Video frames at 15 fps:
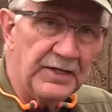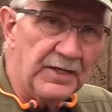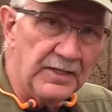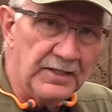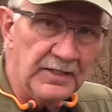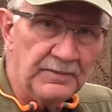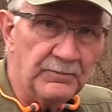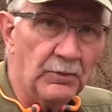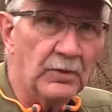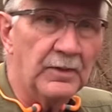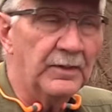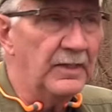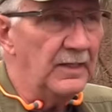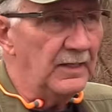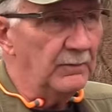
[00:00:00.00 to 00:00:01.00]
gun, more
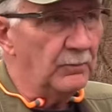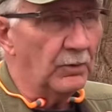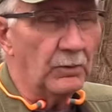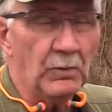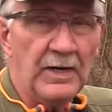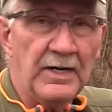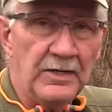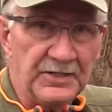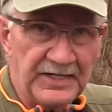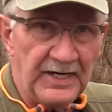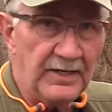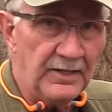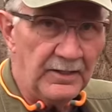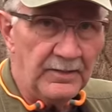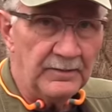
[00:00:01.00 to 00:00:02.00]
wear and
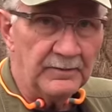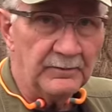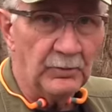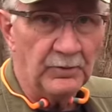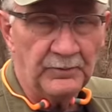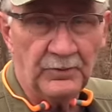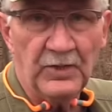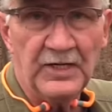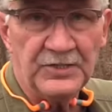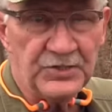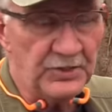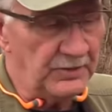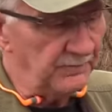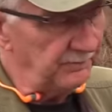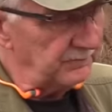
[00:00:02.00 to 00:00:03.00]
tear, more
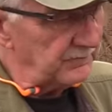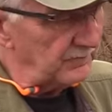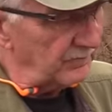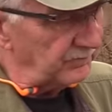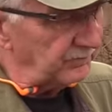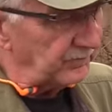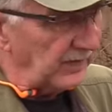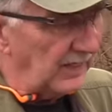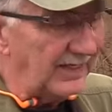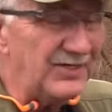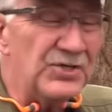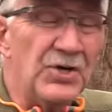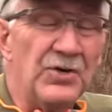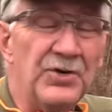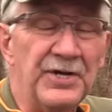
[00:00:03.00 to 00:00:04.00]
pressure, and
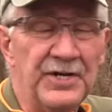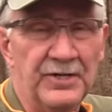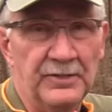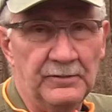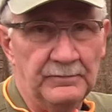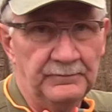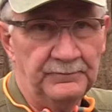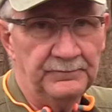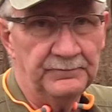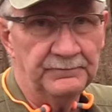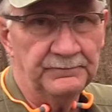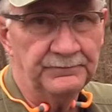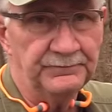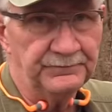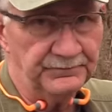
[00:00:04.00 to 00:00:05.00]
dirtier.
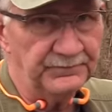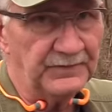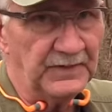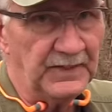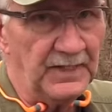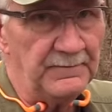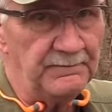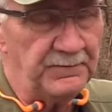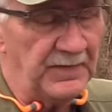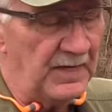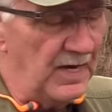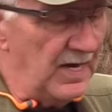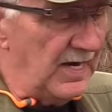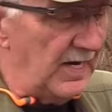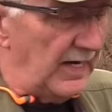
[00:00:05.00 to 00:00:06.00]
Okay,
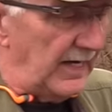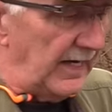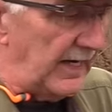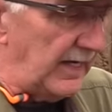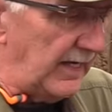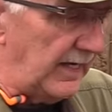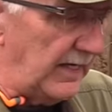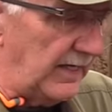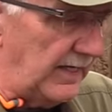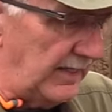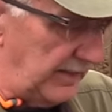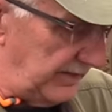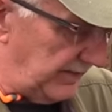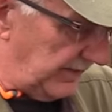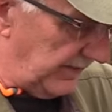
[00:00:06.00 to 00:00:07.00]

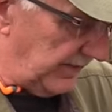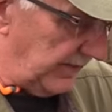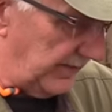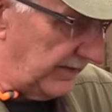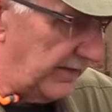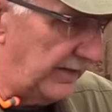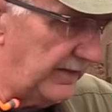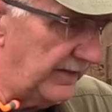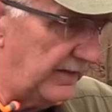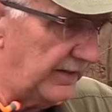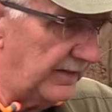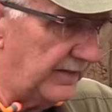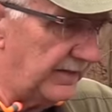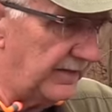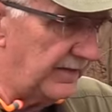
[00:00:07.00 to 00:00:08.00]
and
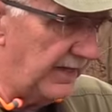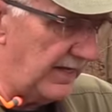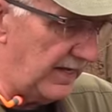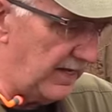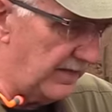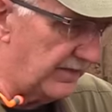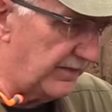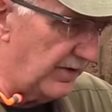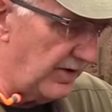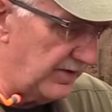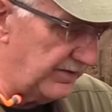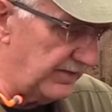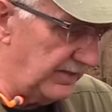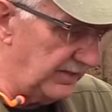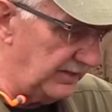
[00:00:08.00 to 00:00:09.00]
they
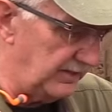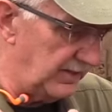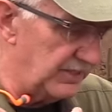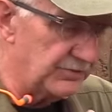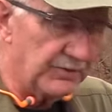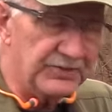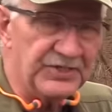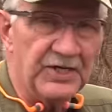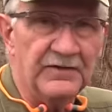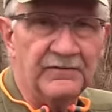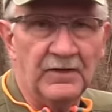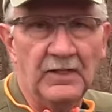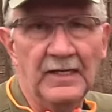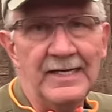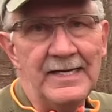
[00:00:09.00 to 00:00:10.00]
thought that these were
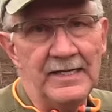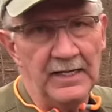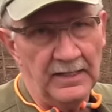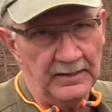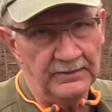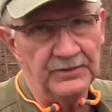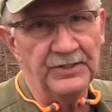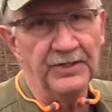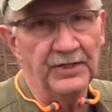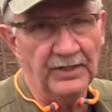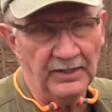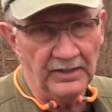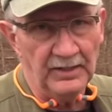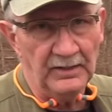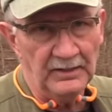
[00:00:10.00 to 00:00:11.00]
self-cleaning,
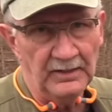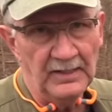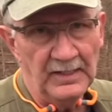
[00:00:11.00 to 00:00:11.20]
duh,